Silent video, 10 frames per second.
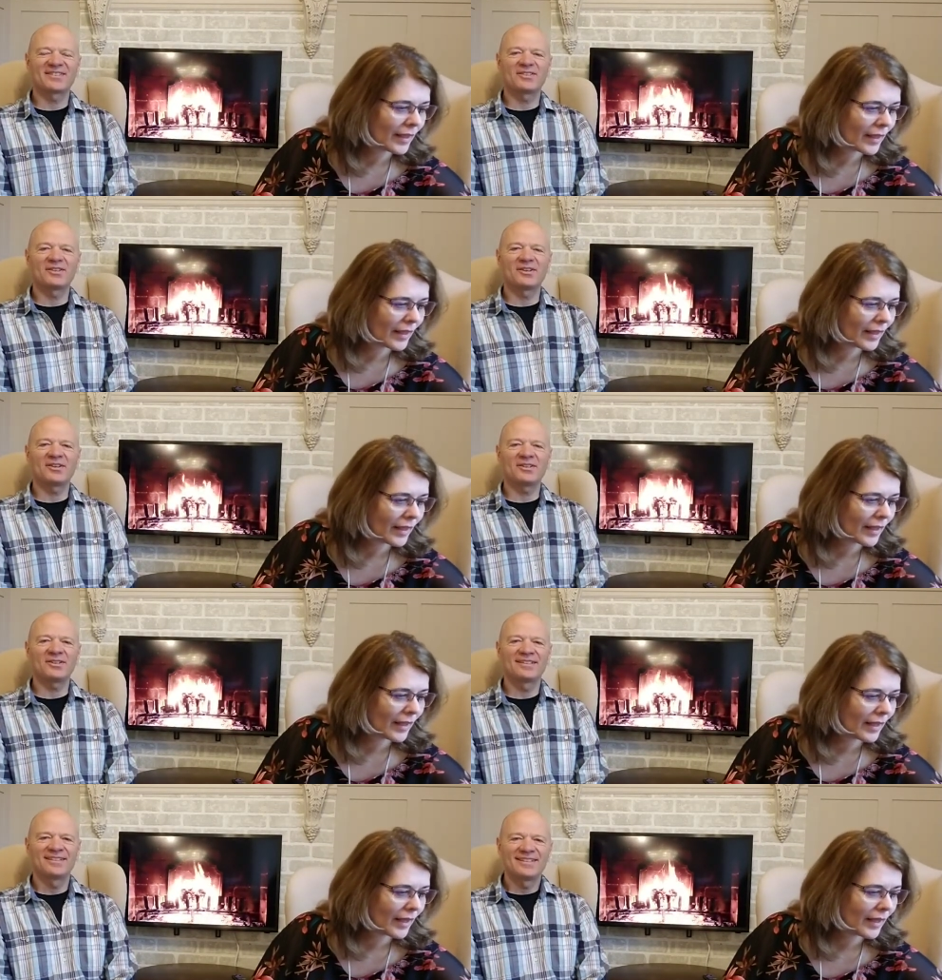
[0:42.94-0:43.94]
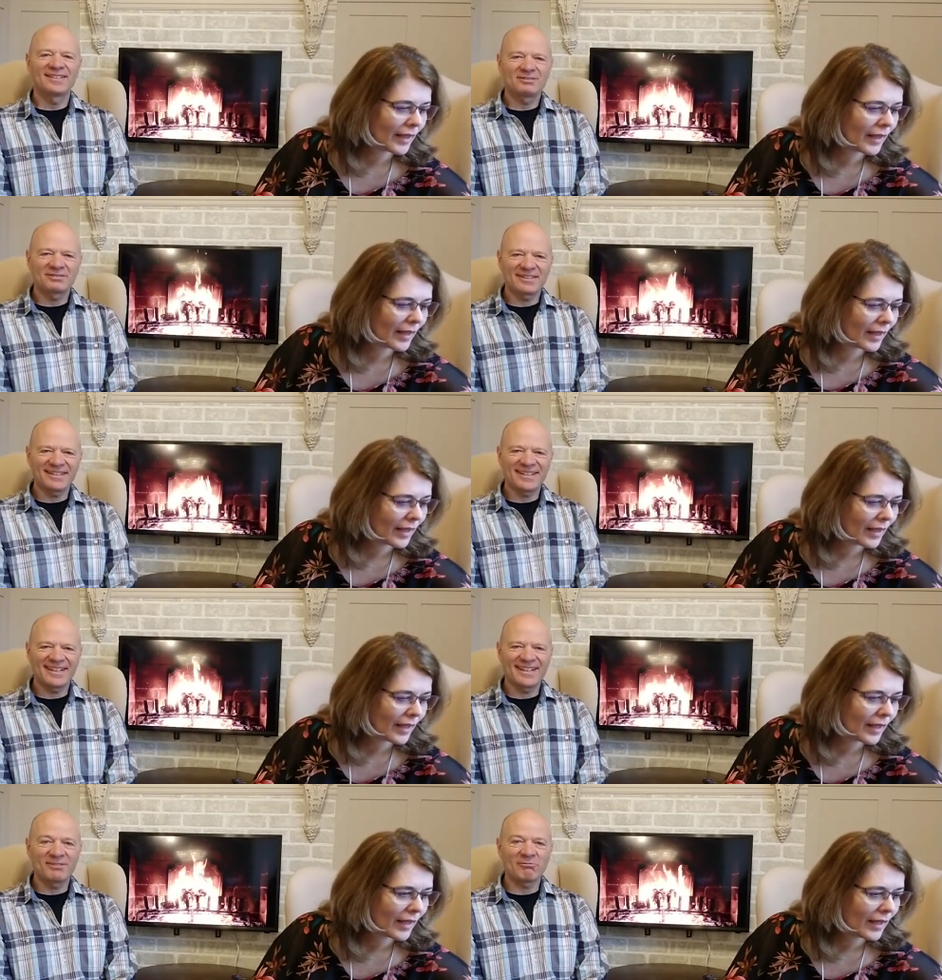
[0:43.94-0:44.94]
Speaker 1: dull, dreary,
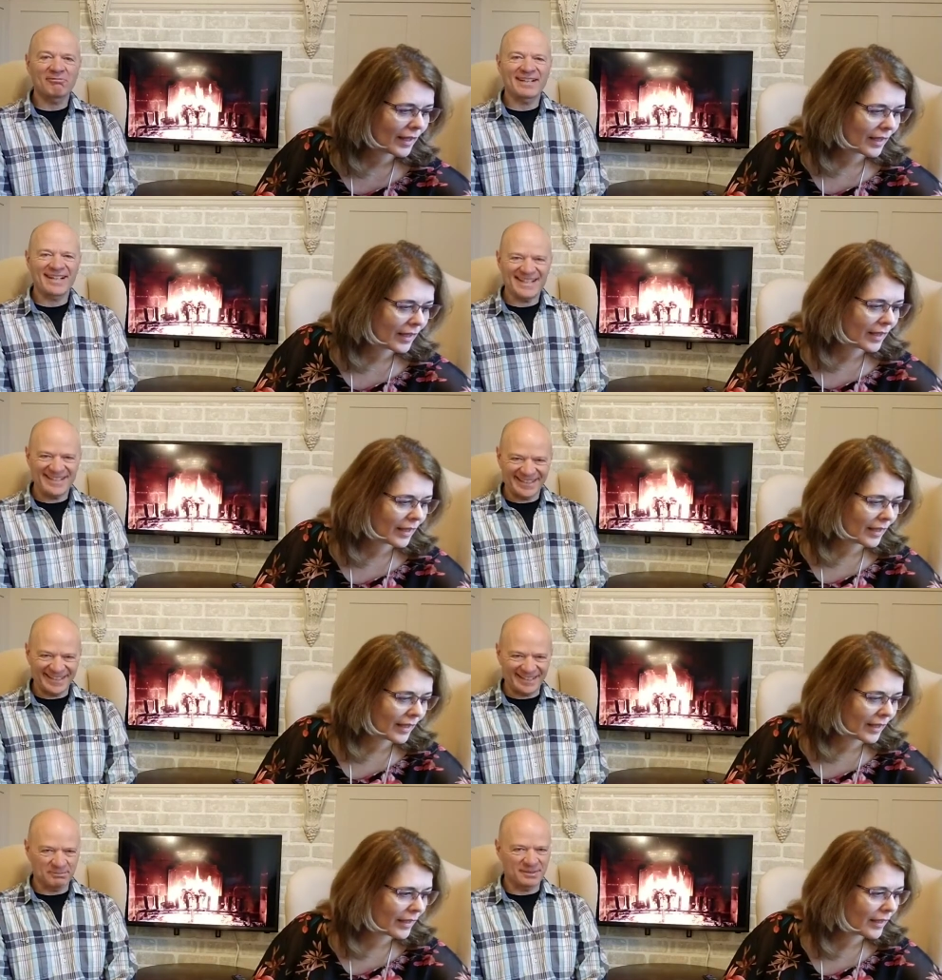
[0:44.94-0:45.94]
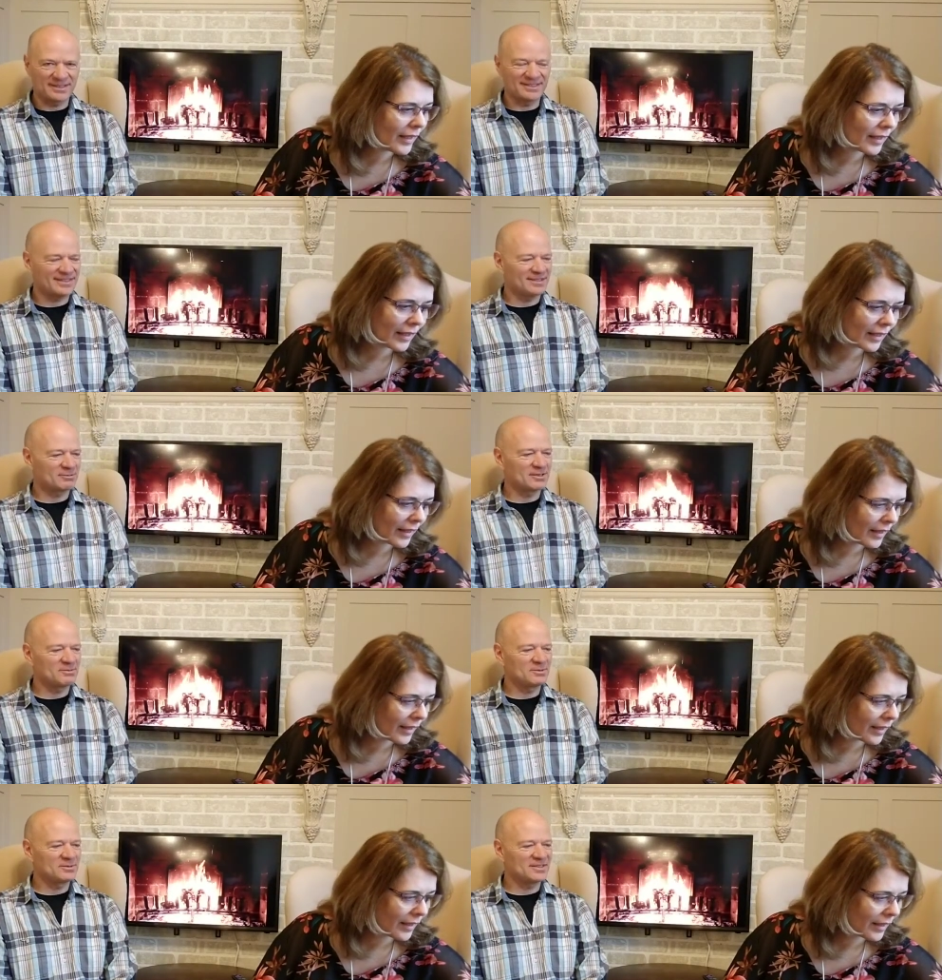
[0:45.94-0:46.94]
and rainy, but uh, we're
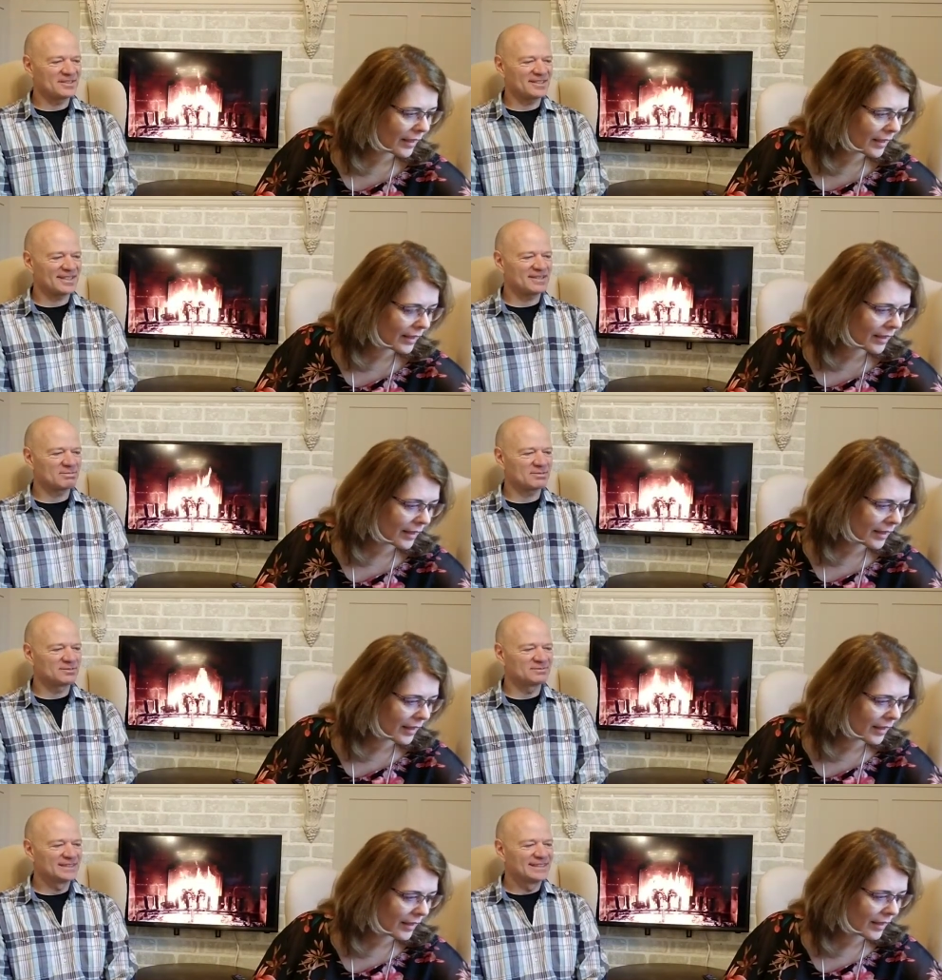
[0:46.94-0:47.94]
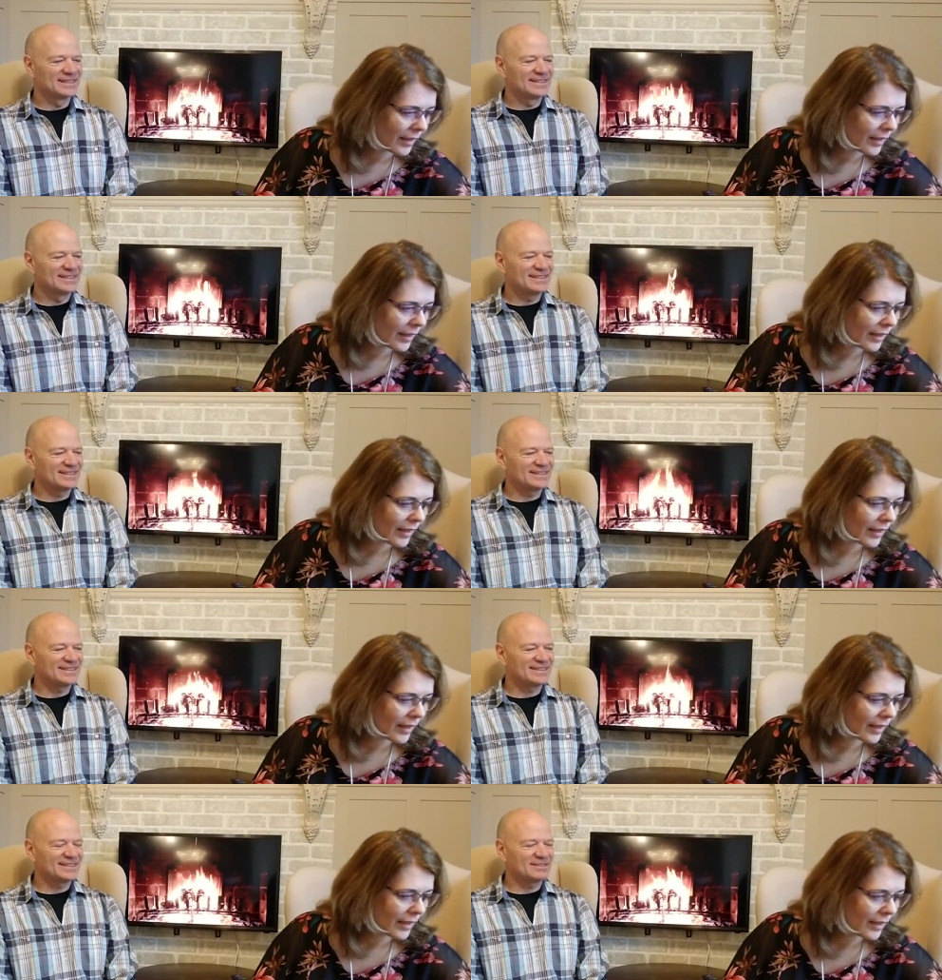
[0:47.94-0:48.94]
almost into April.
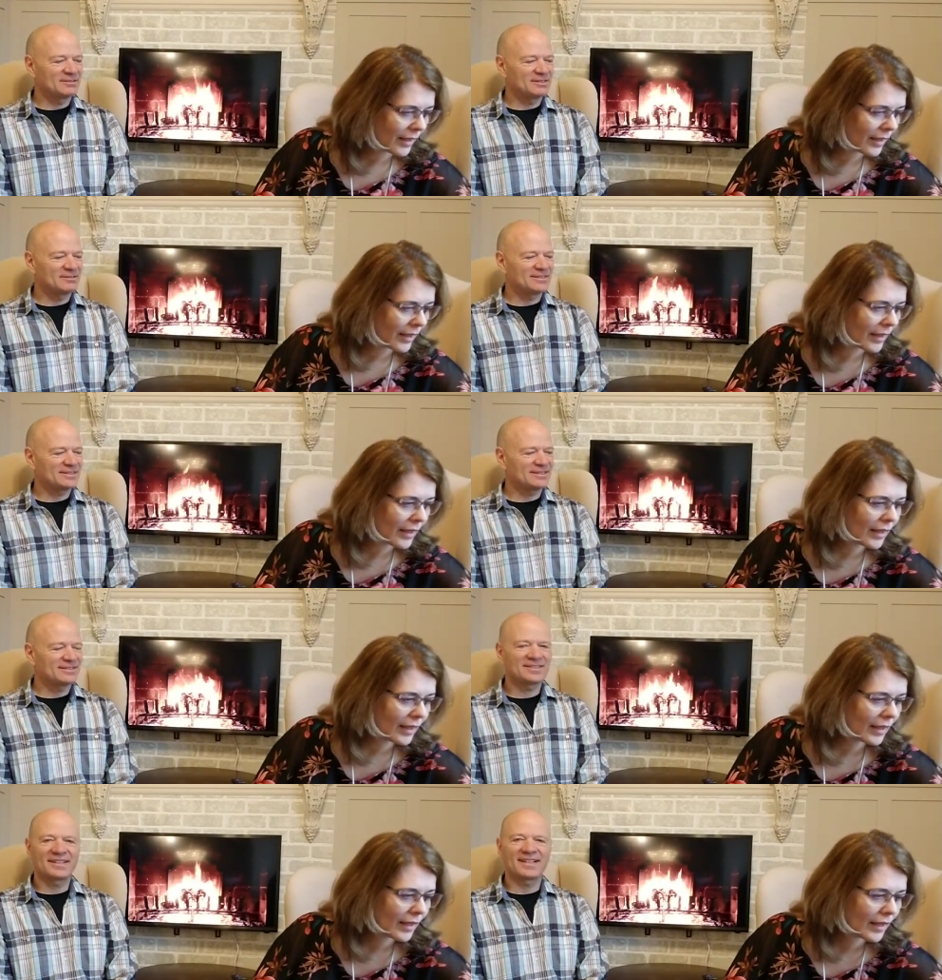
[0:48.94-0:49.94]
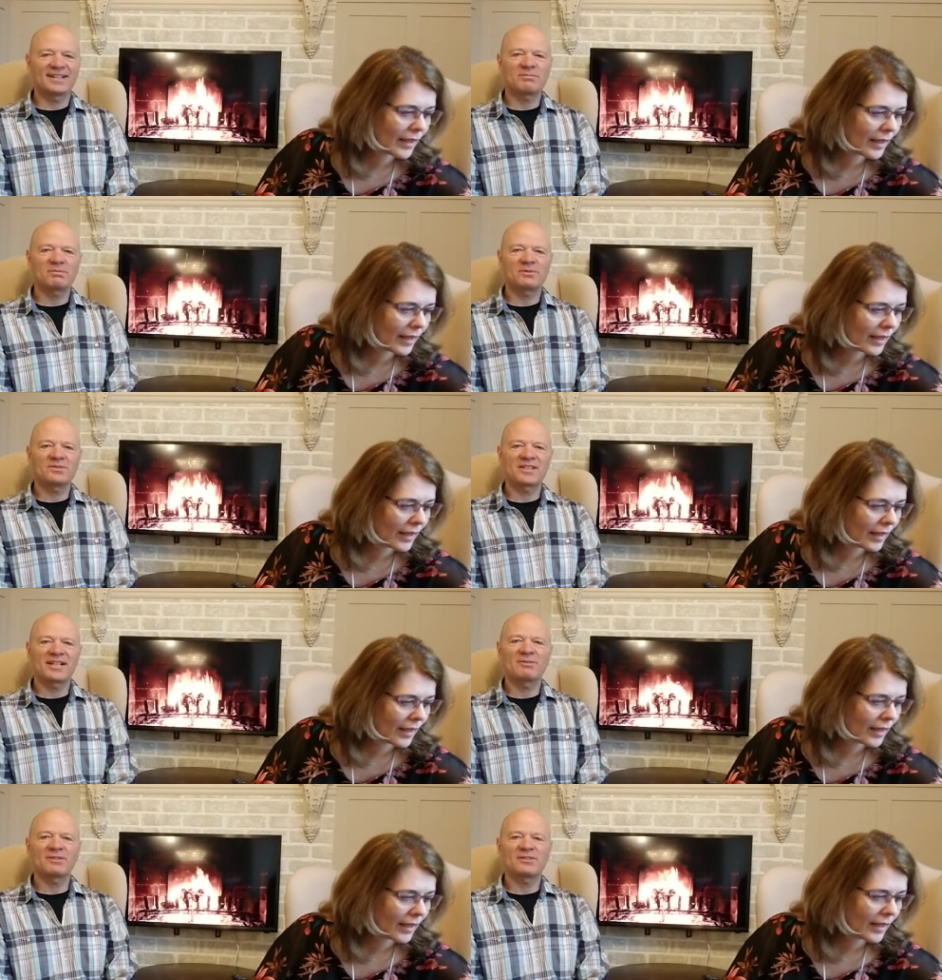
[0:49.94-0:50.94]
And uh, we always like to say April
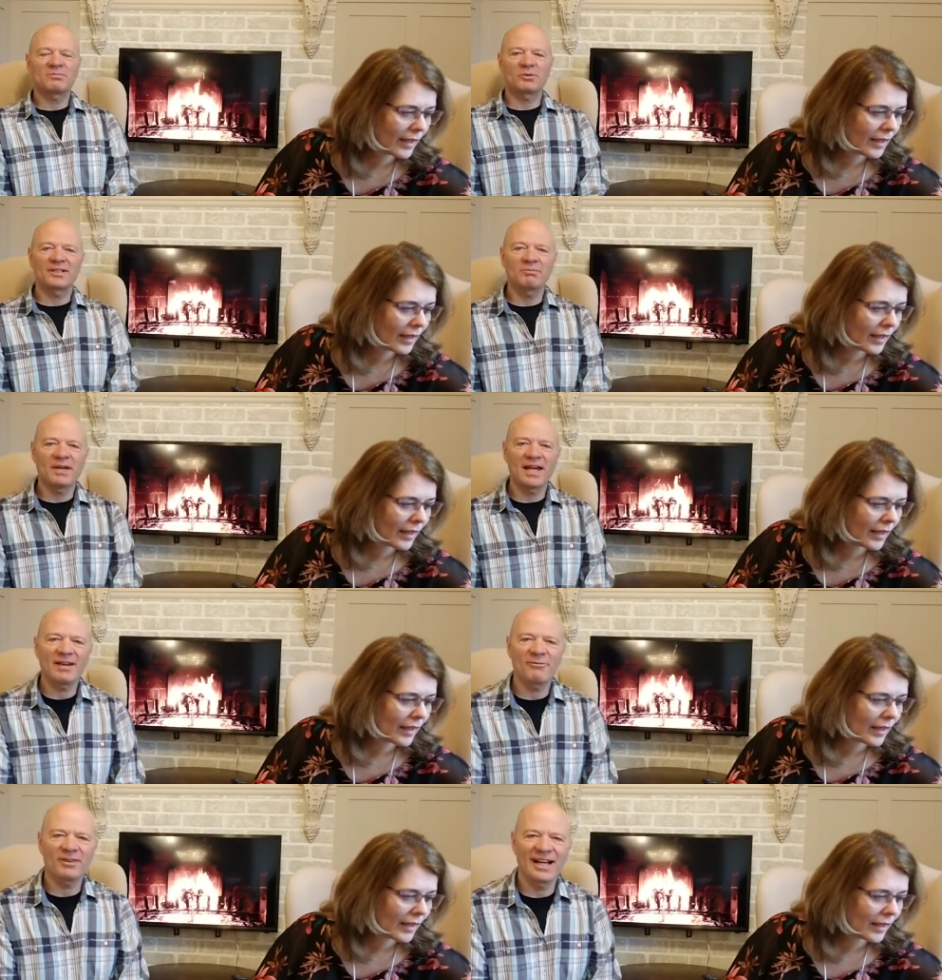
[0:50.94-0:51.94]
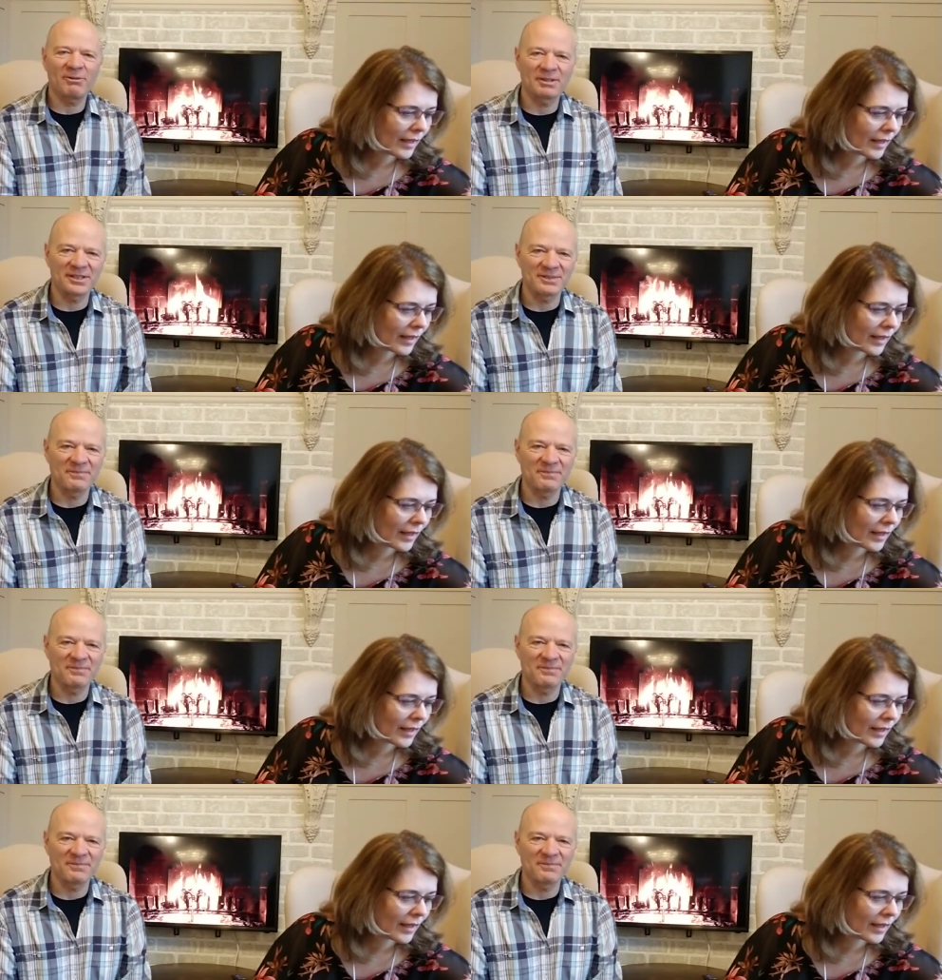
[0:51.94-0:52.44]
showers bring May flowers.